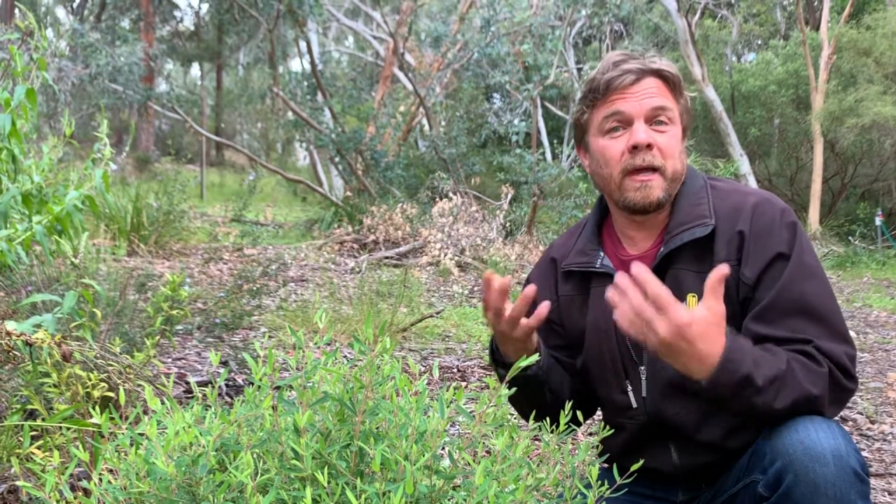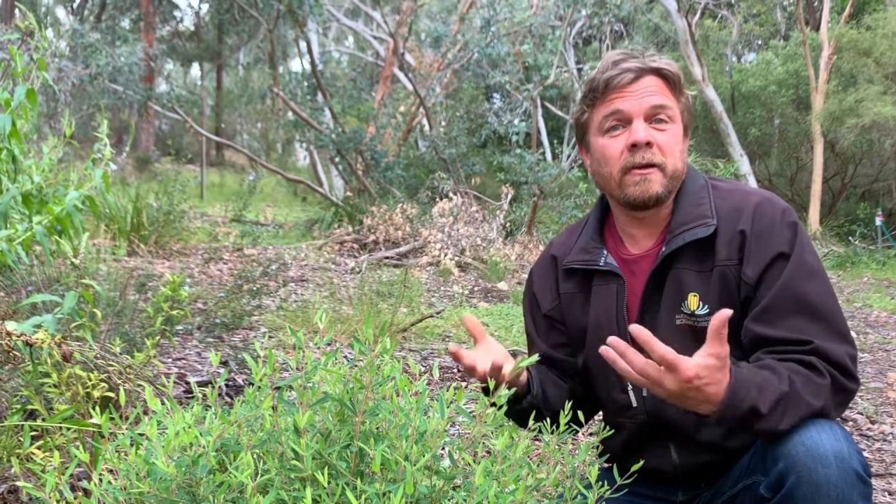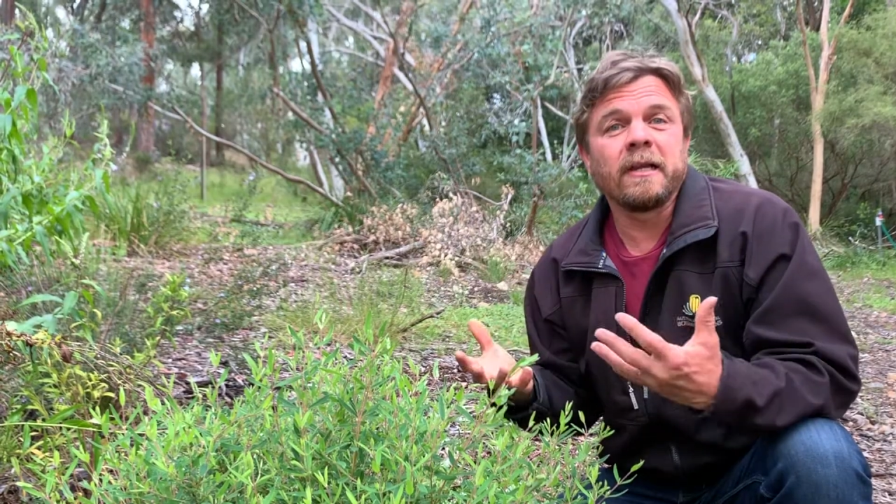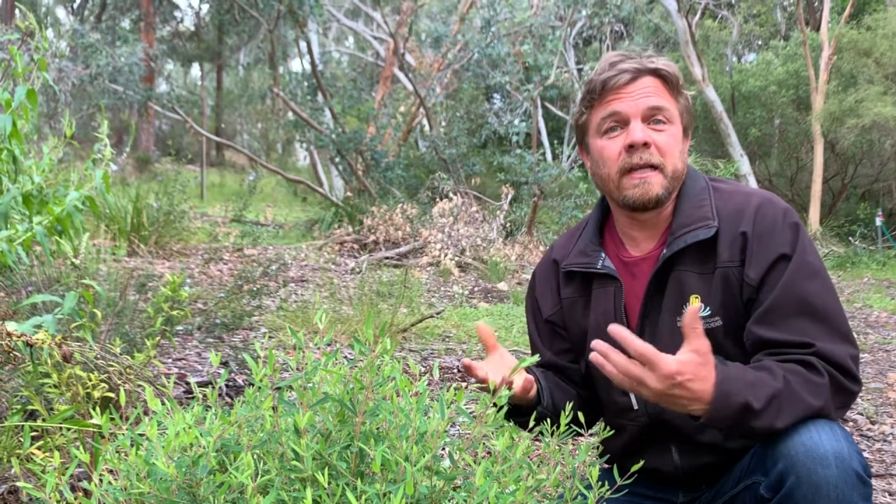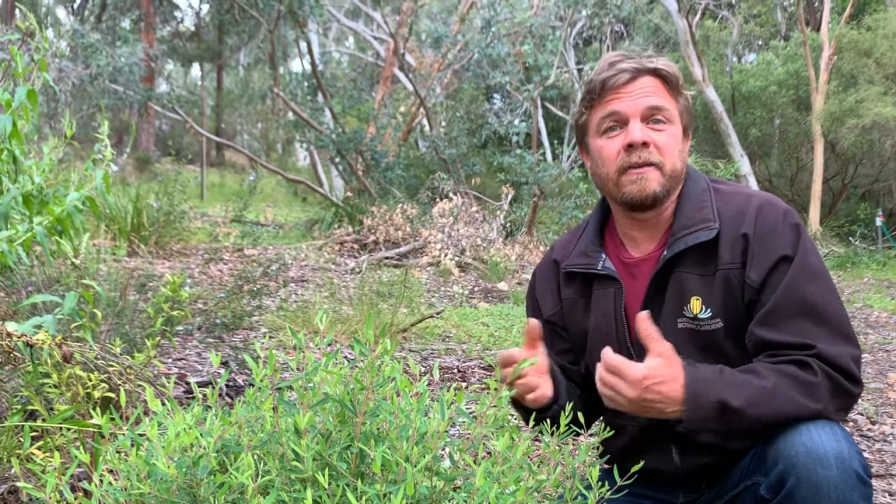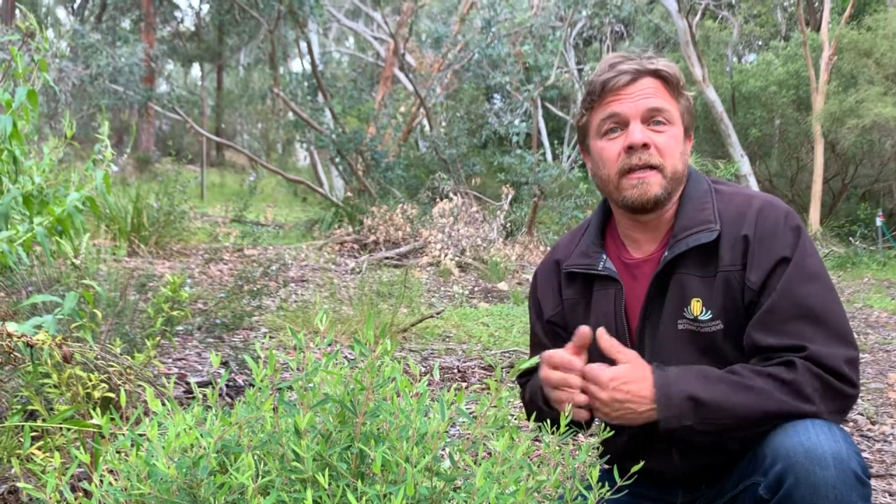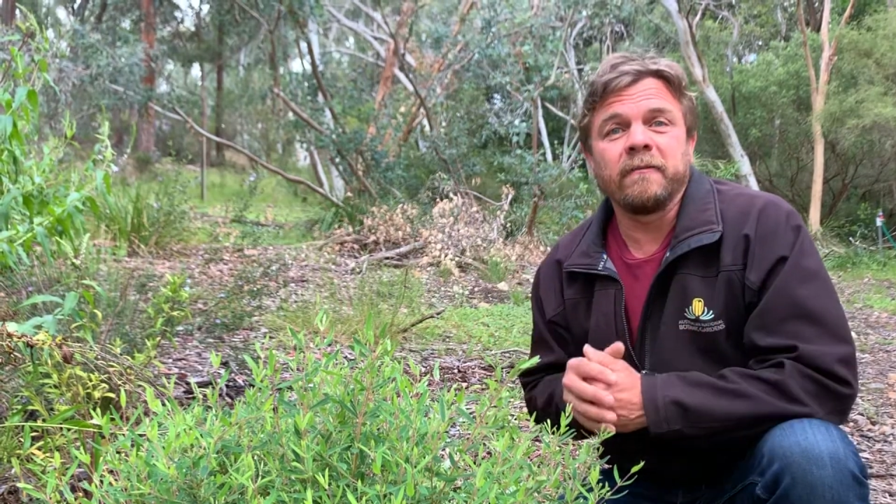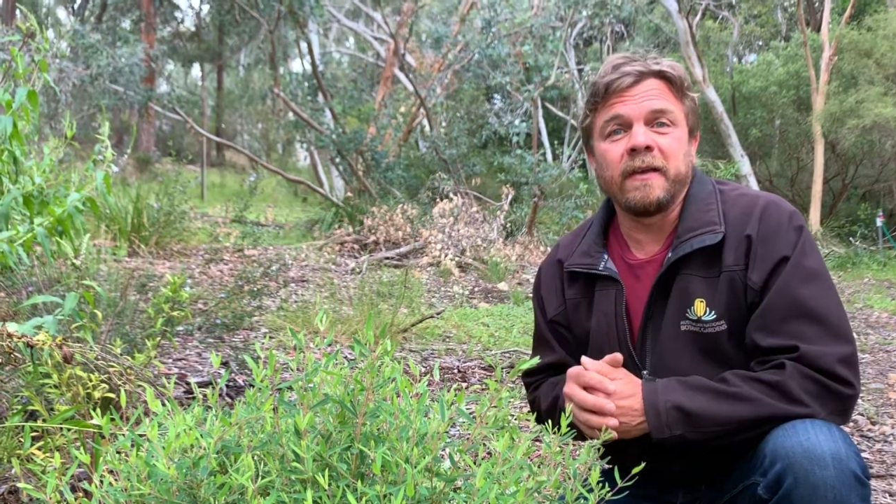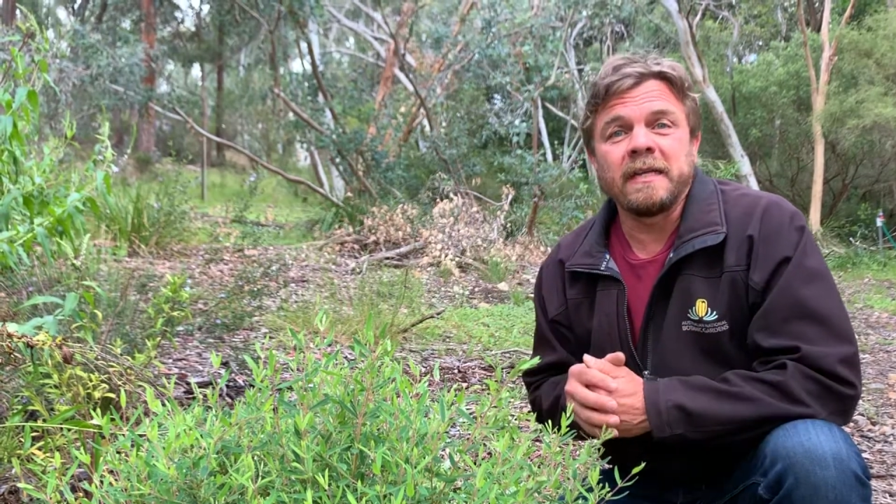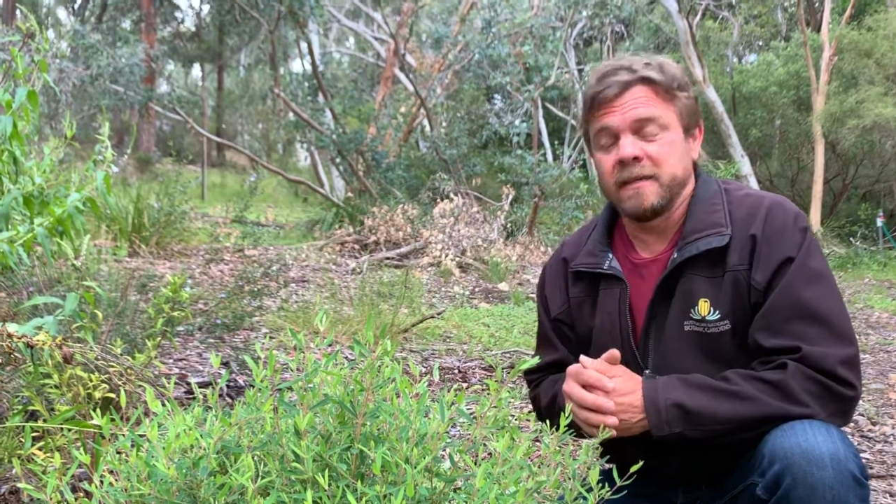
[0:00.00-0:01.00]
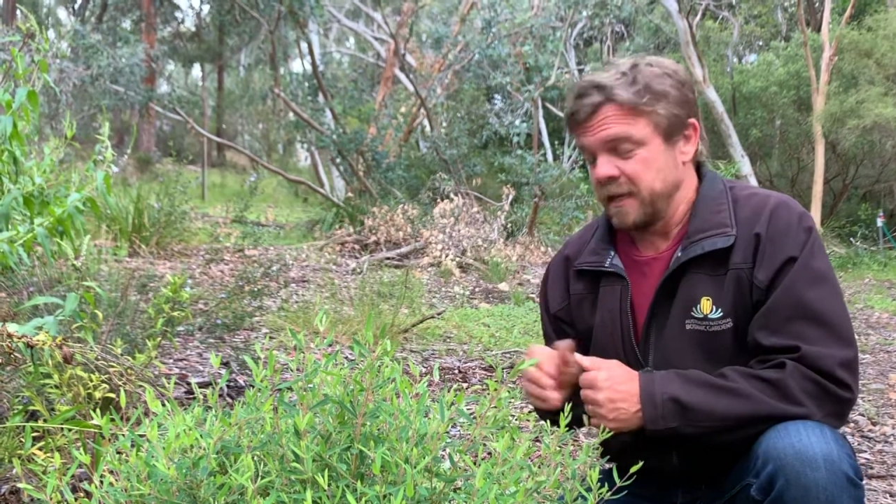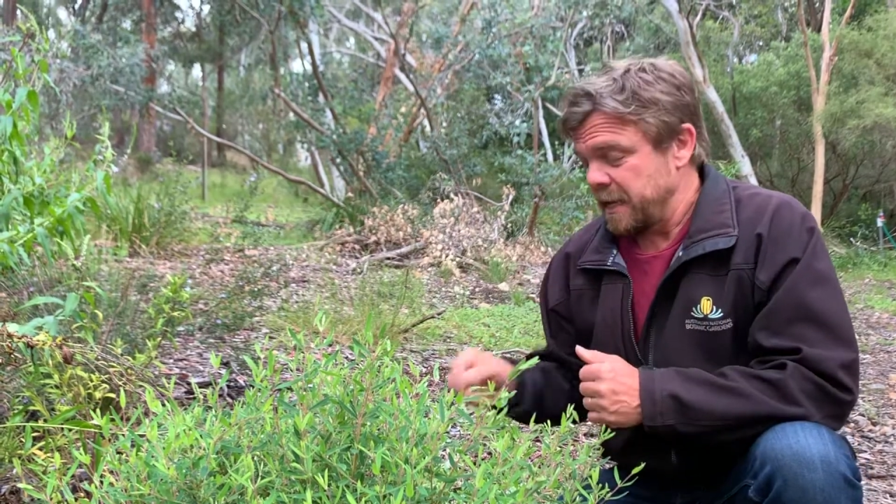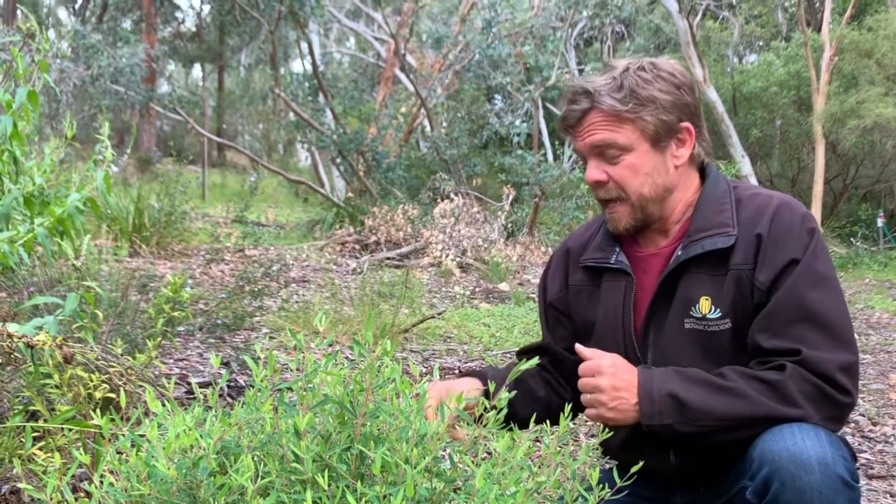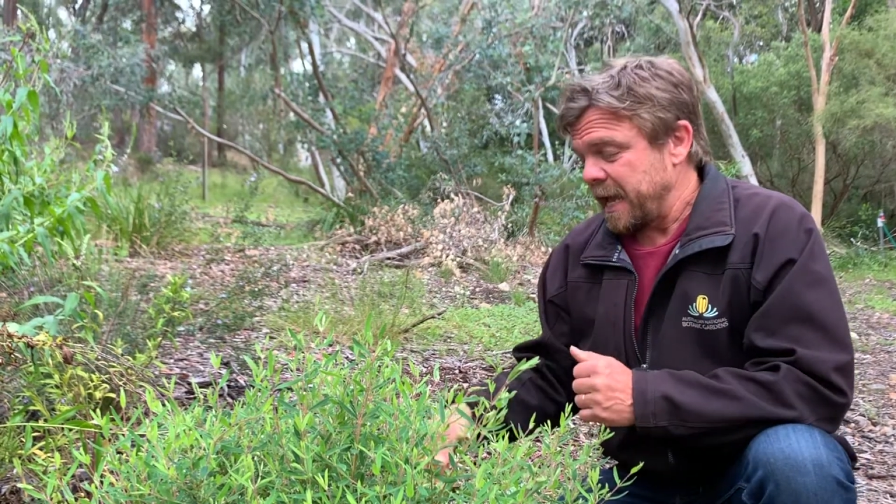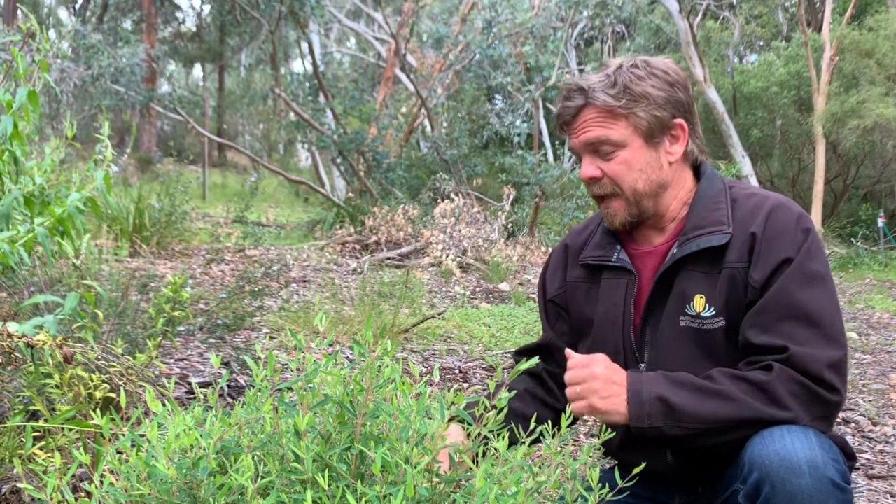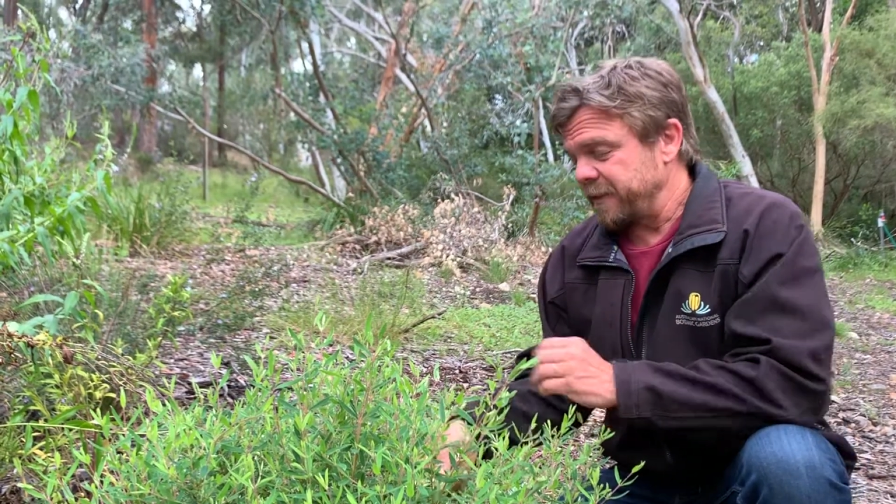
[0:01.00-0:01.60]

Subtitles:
collecting event, and